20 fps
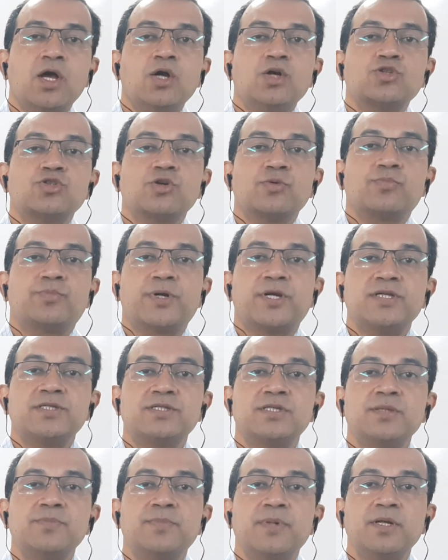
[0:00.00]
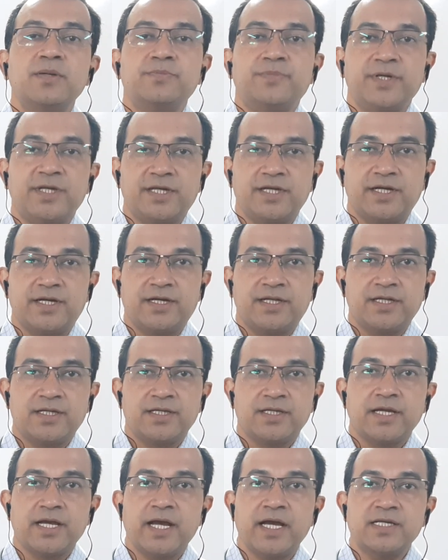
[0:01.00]
So, principal
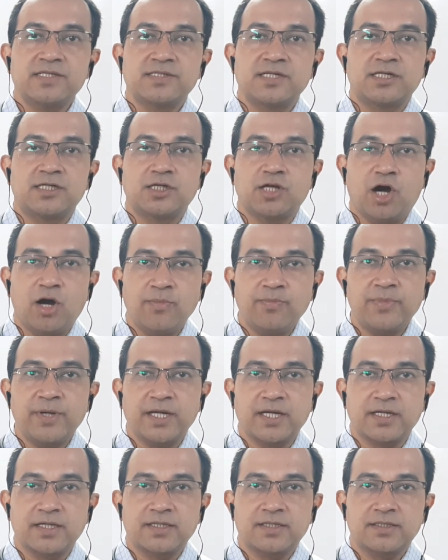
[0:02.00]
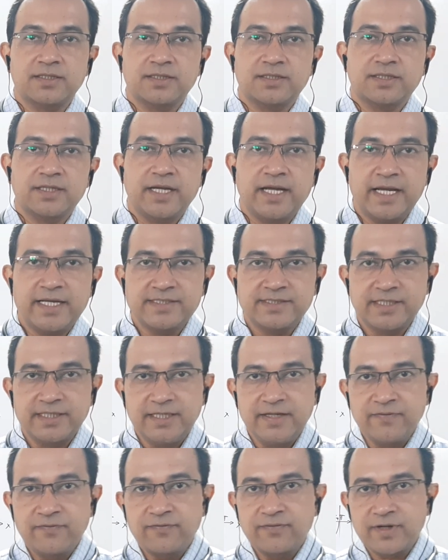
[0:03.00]
period as a topic, as a
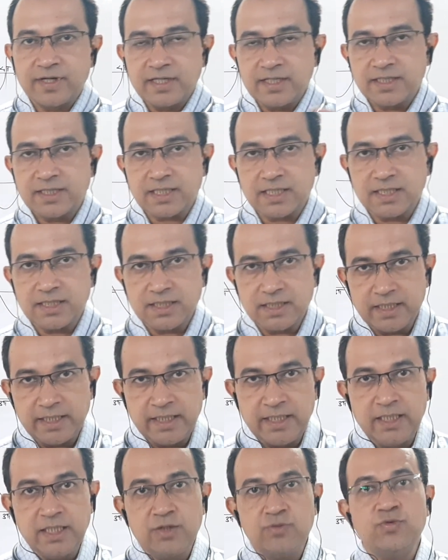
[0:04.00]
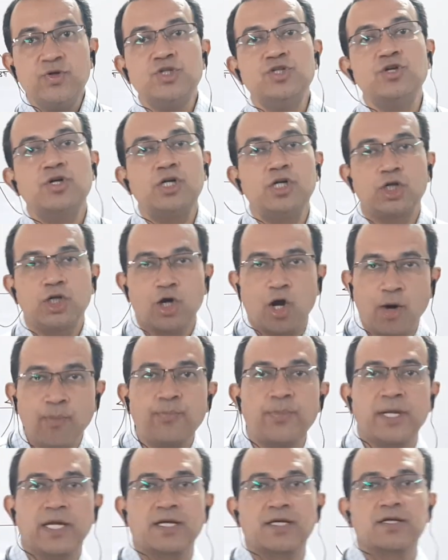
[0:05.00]
different individual
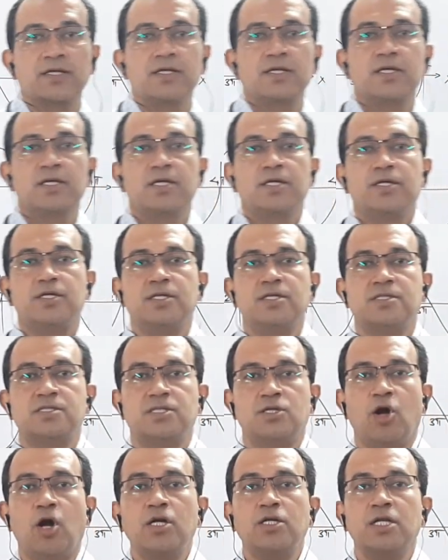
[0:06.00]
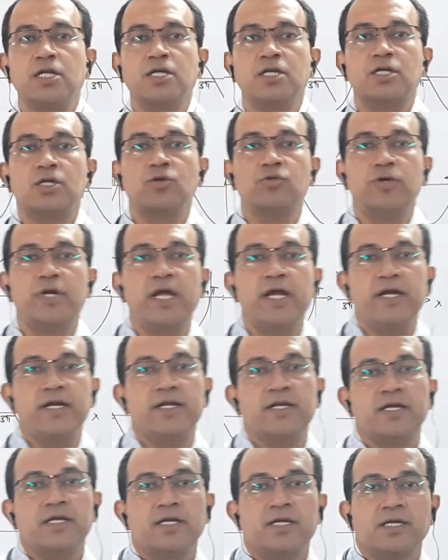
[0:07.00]
topic, is not
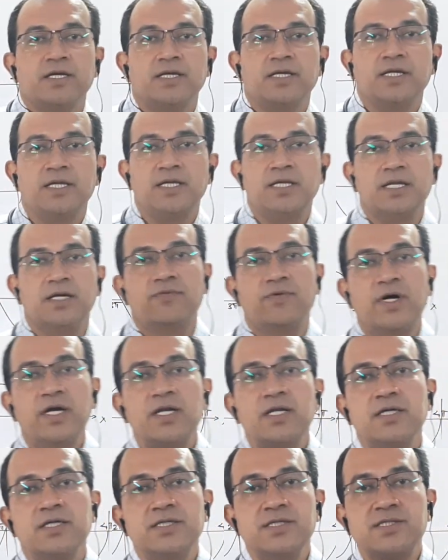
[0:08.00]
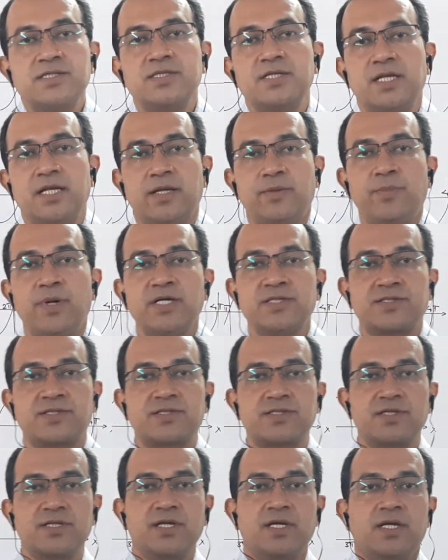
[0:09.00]
included in our
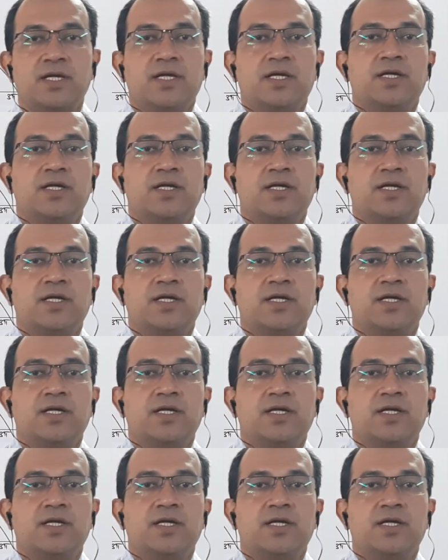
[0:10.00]
syllabus.